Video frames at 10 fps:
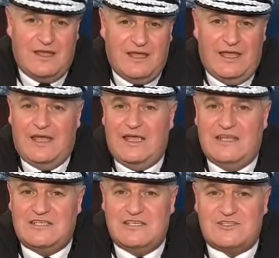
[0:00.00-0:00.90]
Uh,
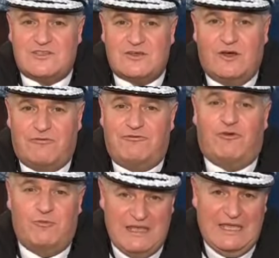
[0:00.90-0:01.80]
it is,
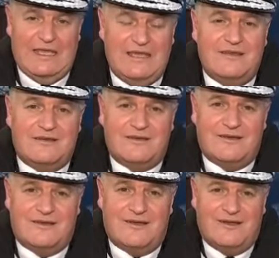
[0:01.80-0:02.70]
for me,
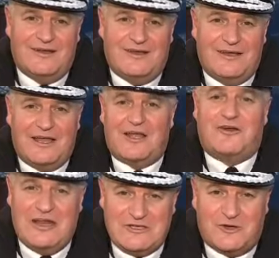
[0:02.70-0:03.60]
a
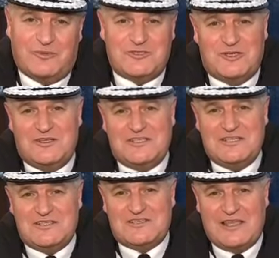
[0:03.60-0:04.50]
great opportunity
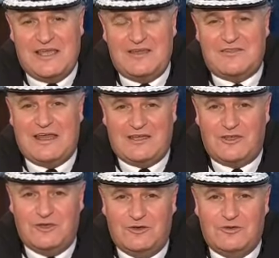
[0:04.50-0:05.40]
to say thank
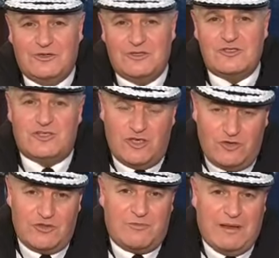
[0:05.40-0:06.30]
you to
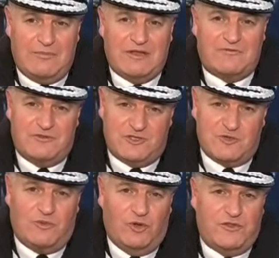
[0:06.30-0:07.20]
you, the public, for the
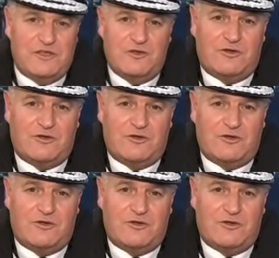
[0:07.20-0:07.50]
support that you